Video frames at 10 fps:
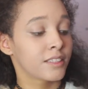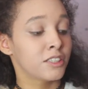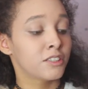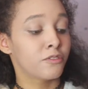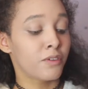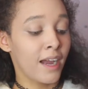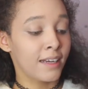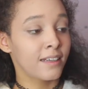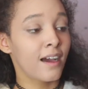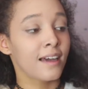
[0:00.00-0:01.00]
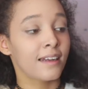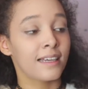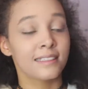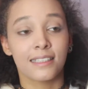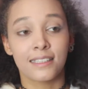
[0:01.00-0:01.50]
to define and
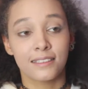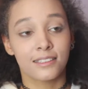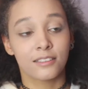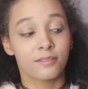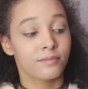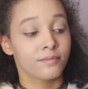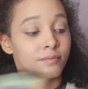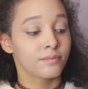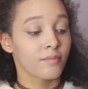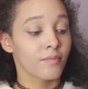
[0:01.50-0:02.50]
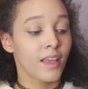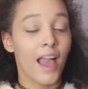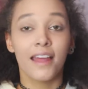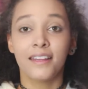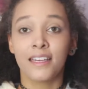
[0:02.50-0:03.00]
highlight, it says.
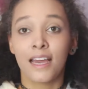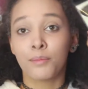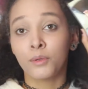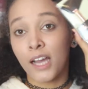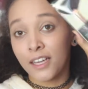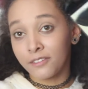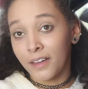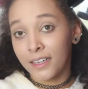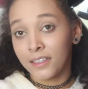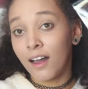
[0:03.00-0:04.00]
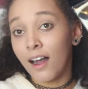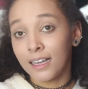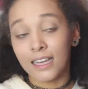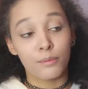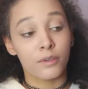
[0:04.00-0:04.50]
And then I bought a fan
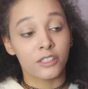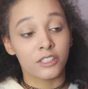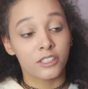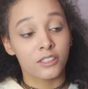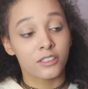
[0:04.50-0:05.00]
highlight brush.